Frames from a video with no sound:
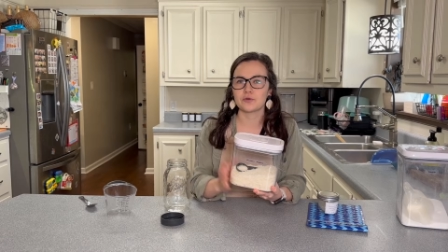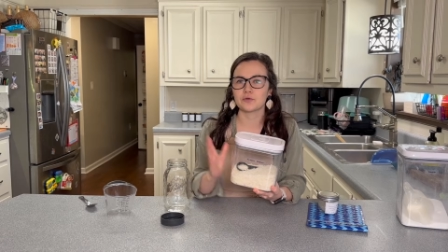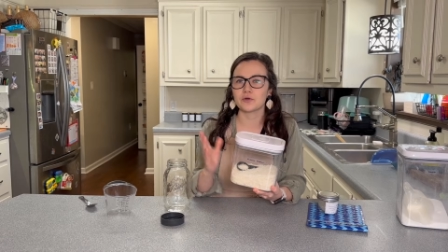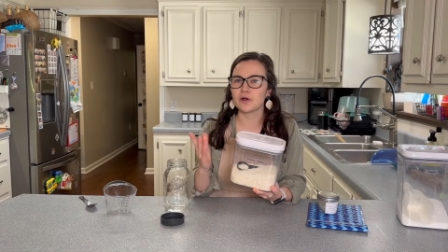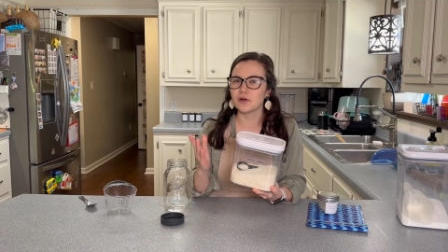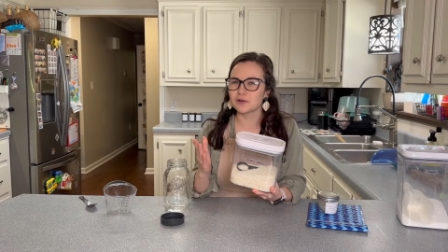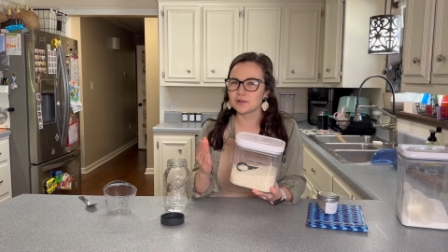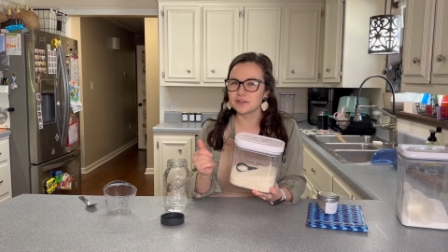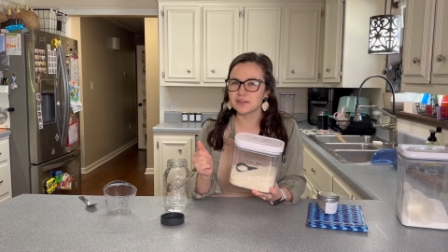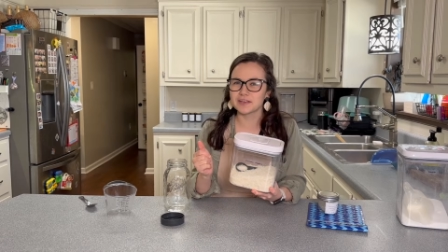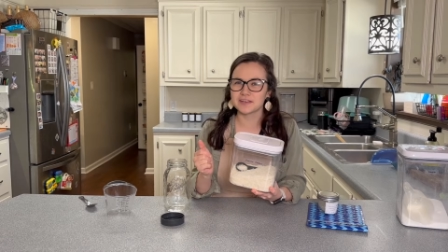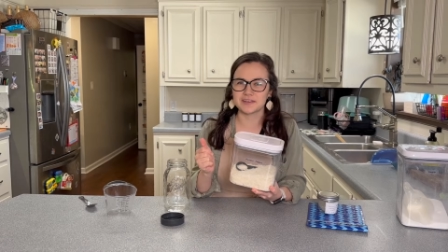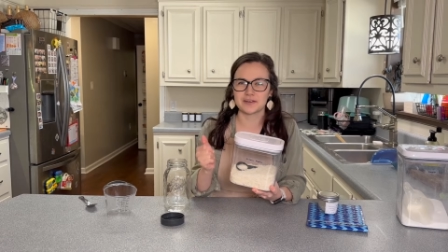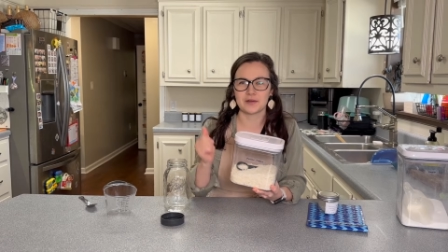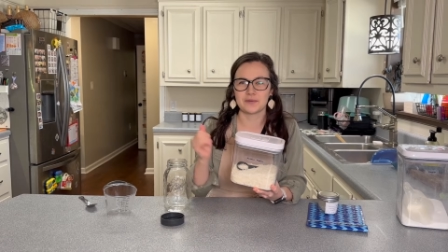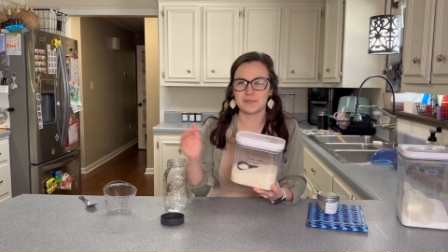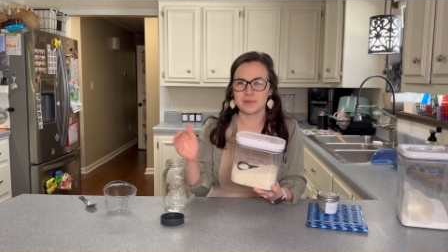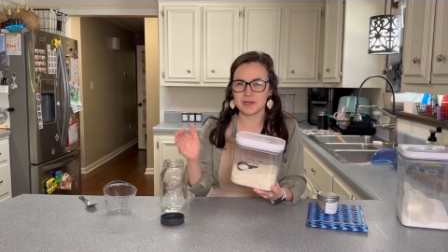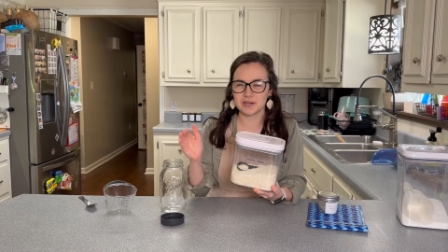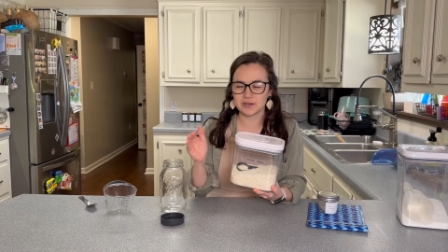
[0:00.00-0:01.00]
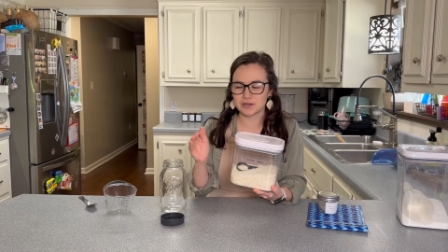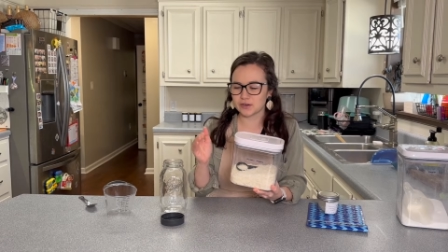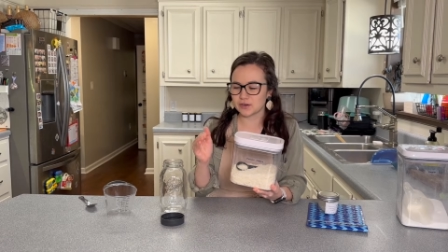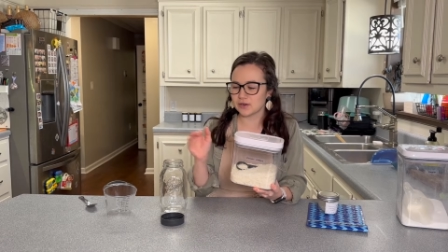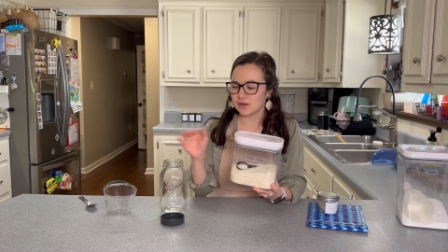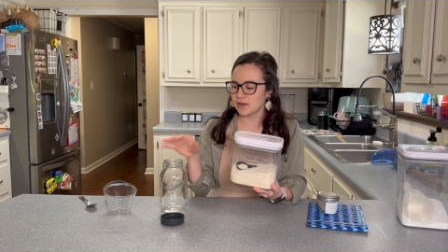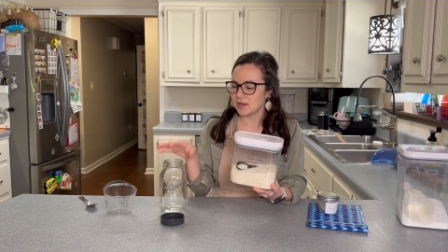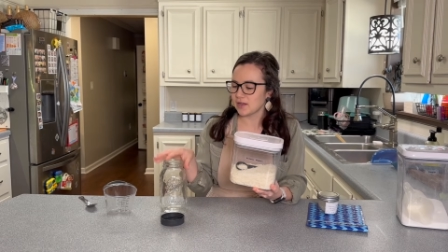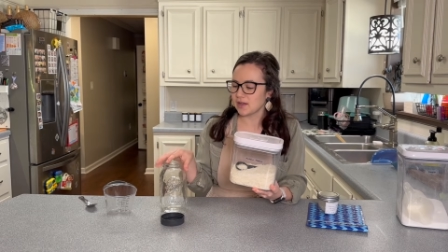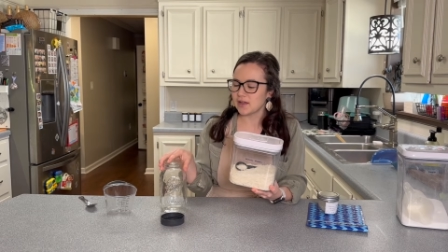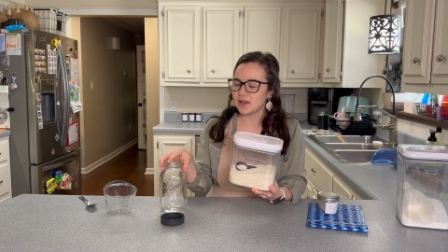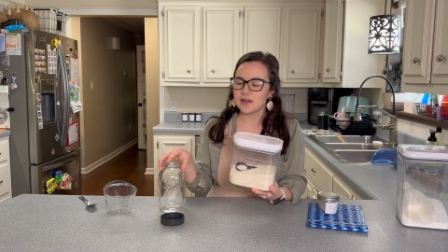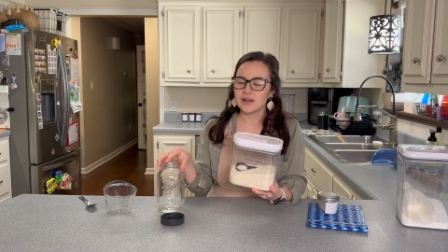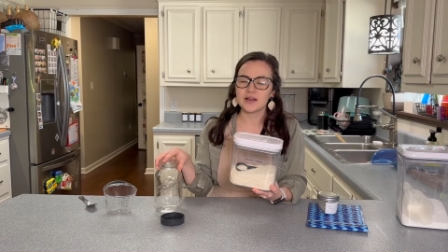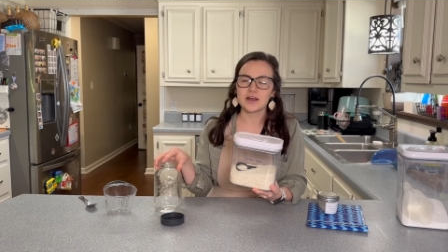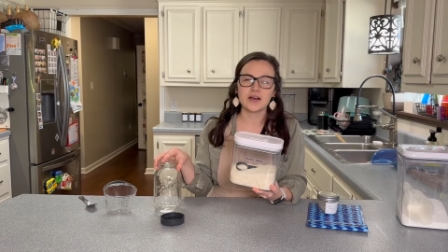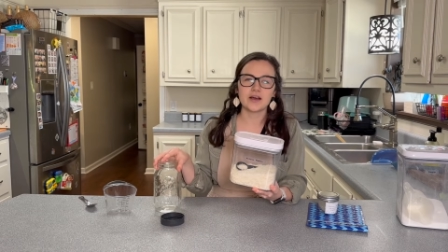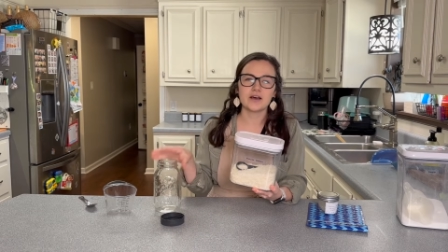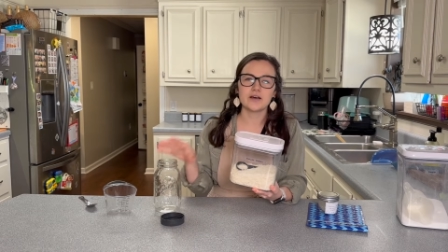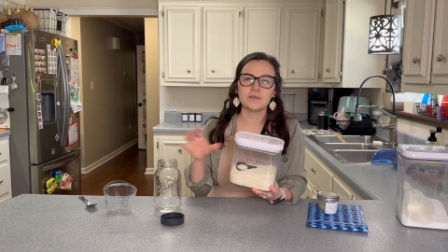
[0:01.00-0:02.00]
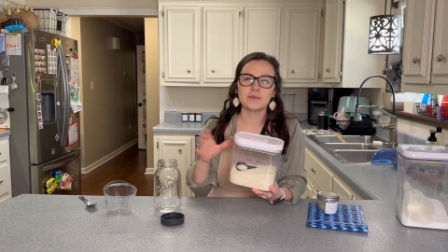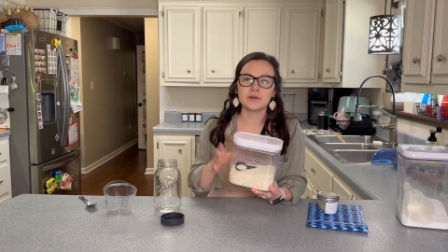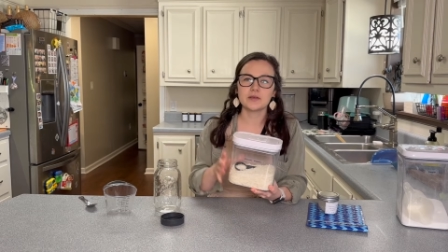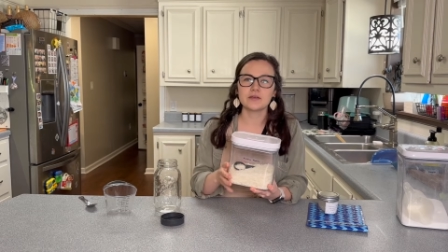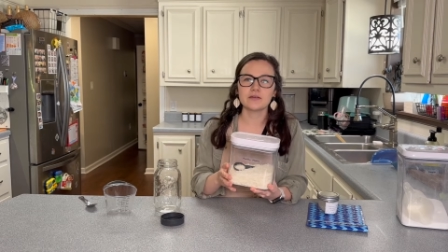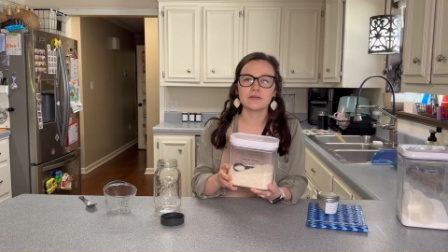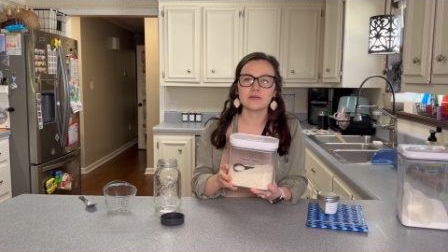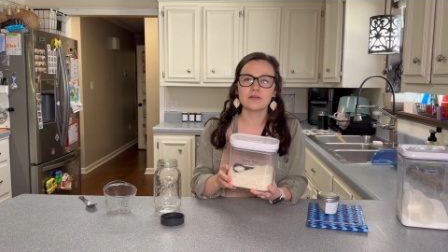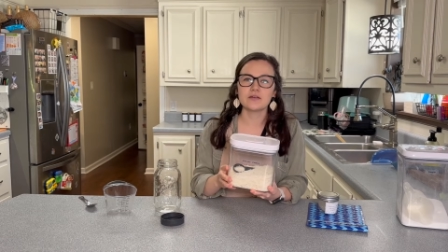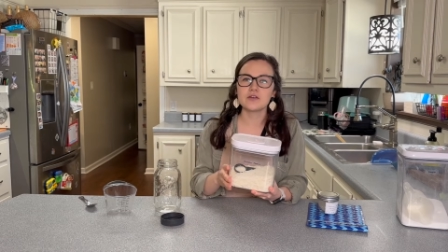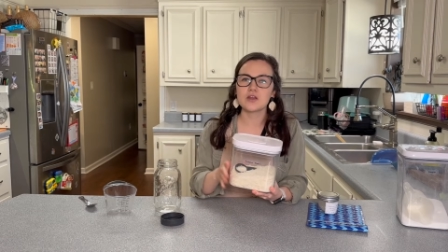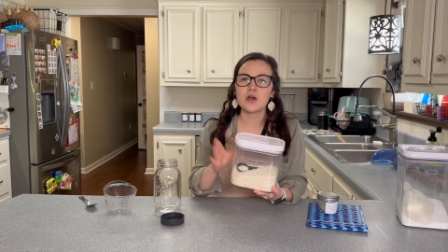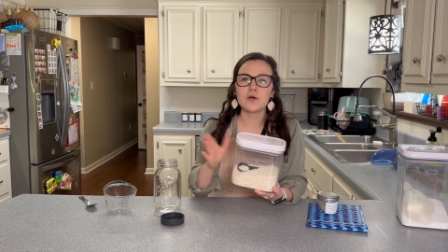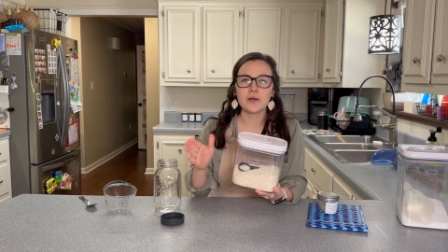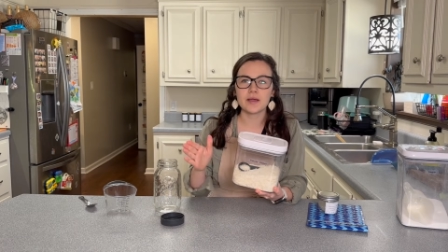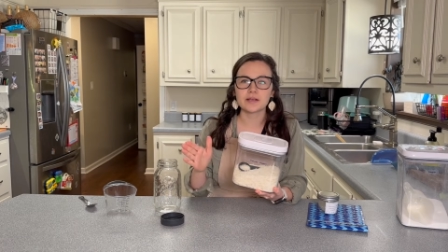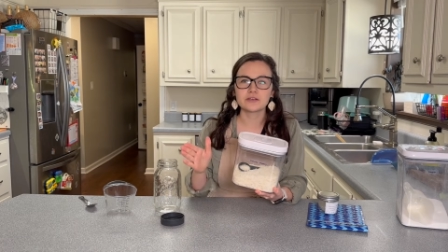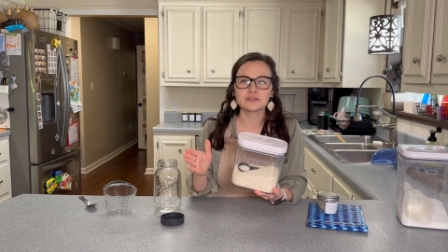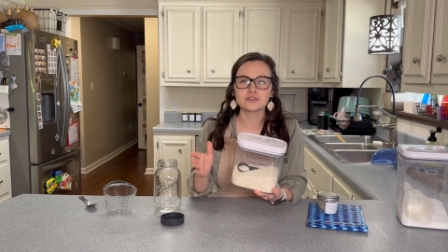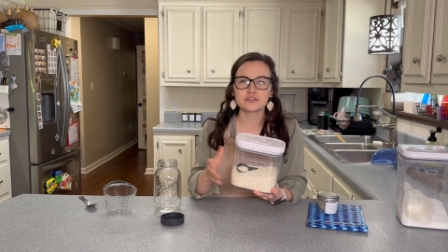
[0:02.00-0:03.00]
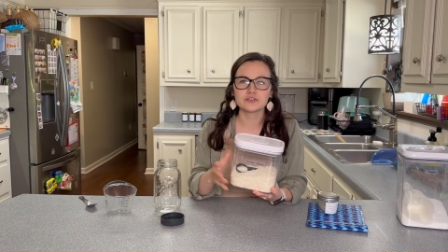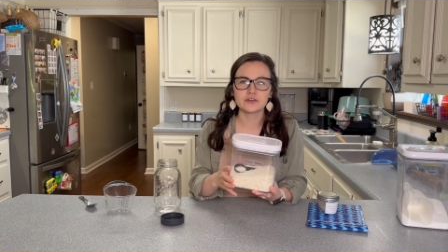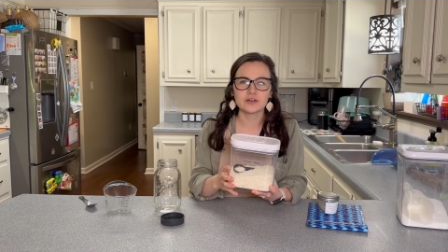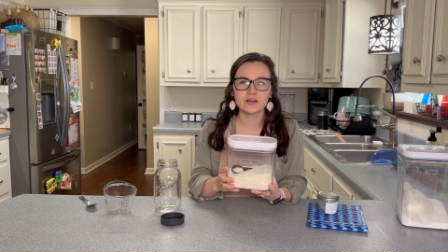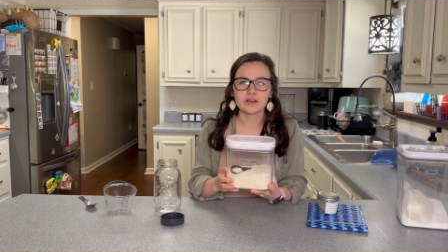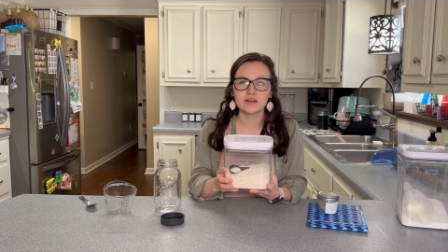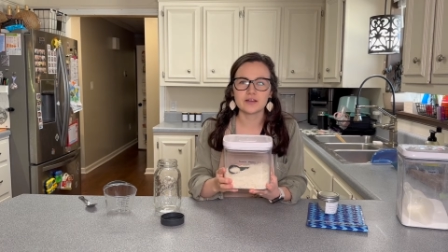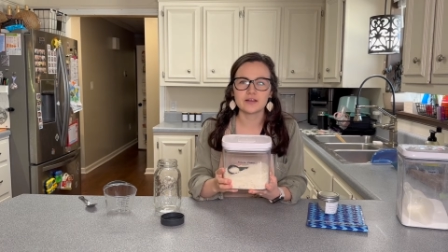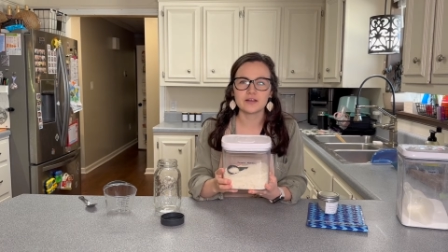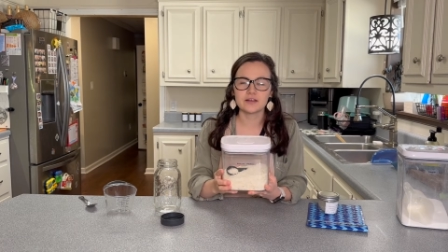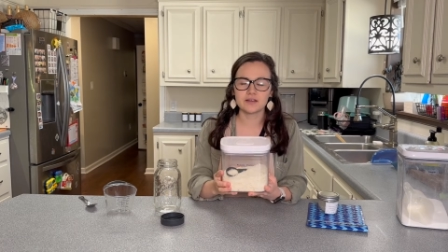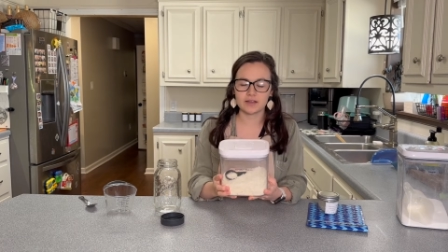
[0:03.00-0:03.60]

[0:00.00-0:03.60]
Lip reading: garlic, no butter, no extra